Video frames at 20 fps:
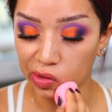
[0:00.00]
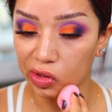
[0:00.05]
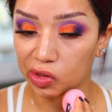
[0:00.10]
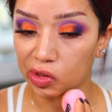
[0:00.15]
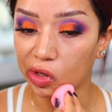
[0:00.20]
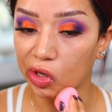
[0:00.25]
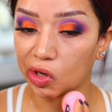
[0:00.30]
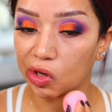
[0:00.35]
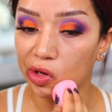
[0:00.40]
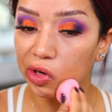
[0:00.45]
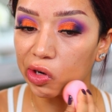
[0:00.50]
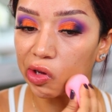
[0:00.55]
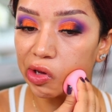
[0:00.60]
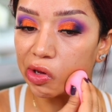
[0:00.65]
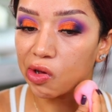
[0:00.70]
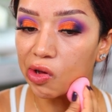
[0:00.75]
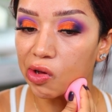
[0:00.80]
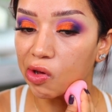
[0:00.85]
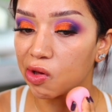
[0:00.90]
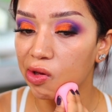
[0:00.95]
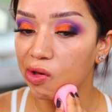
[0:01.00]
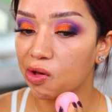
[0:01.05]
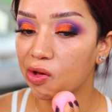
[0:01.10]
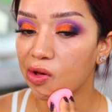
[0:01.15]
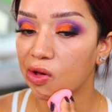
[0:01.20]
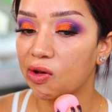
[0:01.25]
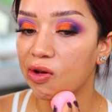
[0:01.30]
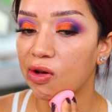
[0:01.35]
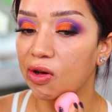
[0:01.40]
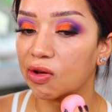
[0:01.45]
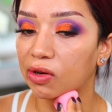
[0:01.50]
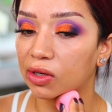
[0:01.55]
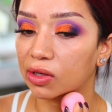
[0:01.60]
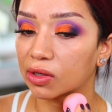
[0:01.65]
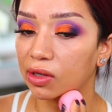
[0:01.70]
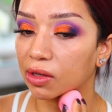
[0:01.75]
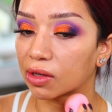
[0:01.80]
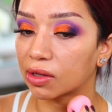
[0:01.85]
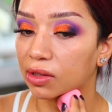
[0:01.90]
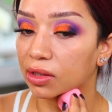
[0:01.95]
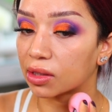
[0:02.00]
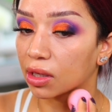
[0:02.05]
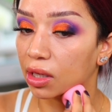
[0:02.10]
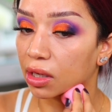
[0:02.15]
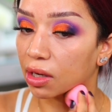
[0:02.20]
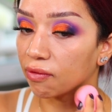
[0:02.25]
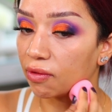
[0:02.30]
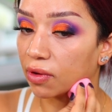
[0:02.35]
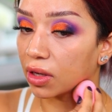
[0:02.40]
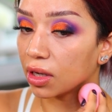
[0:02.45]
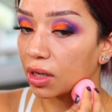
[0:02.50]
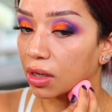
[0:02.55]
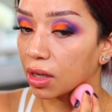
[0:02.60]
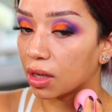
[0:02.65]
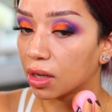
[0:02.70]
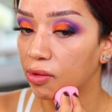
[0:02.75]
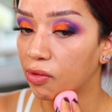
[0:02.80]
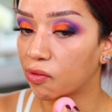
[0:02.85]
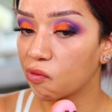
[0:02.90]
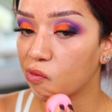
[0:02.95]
skin, and let's not even